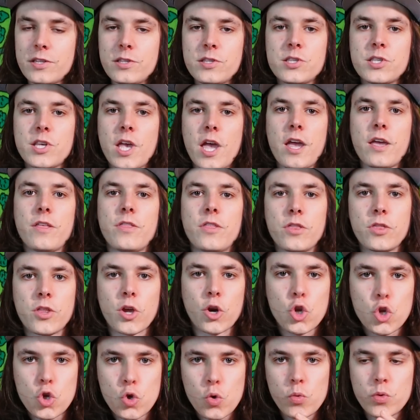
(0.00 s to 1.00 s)
did say that
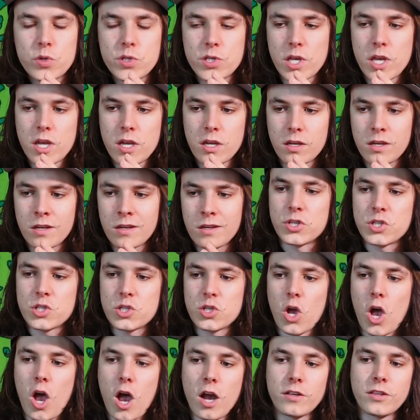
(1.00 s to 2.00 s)
they're using the
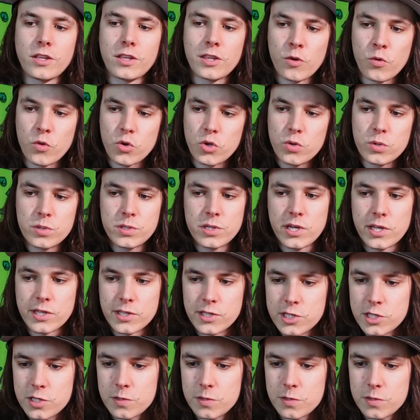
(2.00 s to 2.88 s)
song that they were using in